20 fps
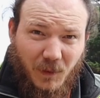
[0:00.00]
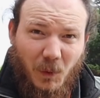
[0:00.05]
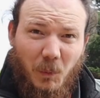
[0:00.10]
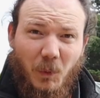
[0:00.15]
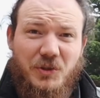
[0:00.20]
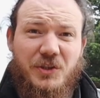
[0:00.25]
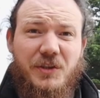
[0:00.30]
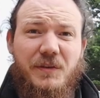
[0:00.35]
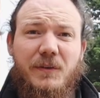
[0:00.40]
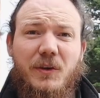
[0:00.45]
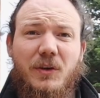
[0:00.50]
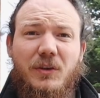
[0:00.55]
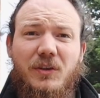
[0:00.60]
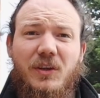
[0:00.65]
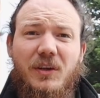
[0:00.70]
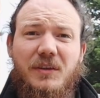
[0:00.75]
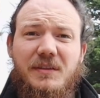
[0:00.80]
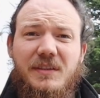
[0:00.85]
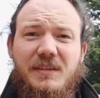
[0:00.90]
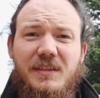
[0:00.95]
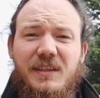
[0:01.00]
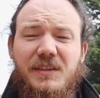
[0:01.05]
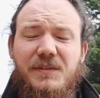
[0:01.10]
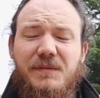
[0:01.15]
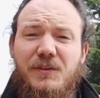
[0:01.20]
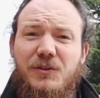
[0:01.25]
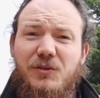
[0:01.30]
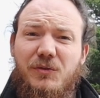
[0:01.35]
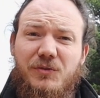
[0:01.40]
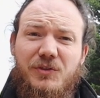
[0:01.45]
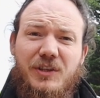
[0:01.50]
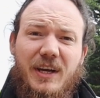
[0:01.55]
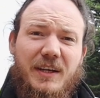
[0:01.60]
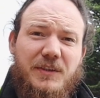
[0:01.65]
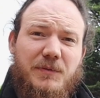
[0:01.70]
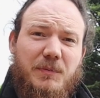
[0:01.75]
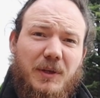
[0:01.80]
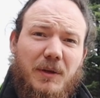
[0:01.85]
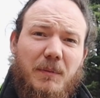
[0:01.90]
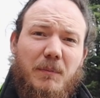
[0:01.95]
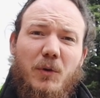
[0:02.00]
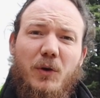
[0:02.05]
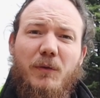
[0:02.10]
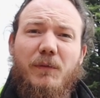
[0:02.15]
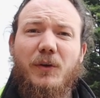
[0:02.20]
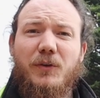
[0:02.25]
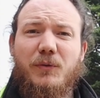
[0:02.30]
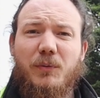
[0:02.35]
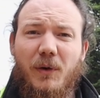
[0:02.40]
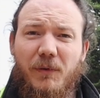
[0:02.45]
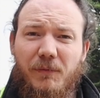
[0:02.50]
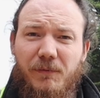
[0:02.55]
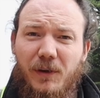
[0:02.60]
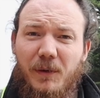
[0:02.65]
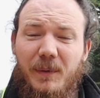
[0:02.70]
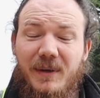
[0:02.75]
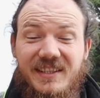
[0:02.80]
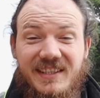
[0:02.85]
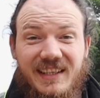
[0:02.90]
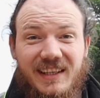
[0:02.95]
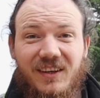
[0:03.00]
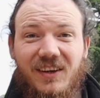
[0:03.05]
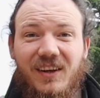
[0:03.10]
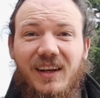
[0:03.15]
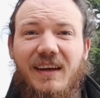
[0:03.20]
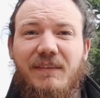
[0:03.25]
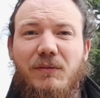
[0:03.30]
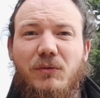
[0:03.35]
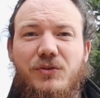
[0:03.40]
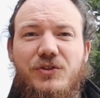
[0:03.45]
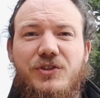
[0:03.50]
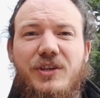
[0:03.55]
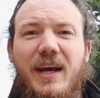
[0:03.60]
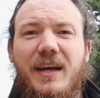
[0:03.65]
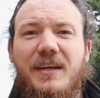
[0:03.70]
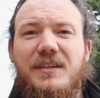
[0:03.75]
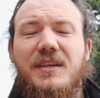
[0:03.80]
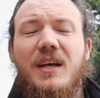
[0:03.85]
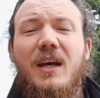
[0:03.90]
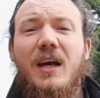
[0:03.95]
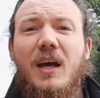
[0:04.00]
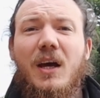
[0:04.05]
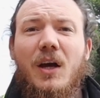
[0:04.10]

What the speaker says: Once you've conducted these visual checks, we can move on to our fluids and our levels checks.